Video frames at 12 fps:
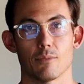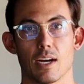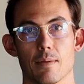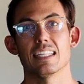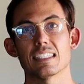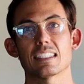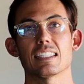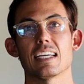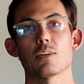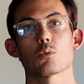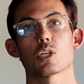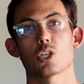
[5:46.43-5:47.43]
right? This
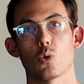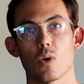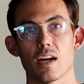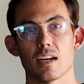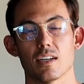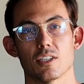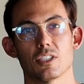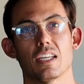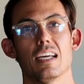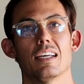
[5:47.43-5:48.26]
thing requires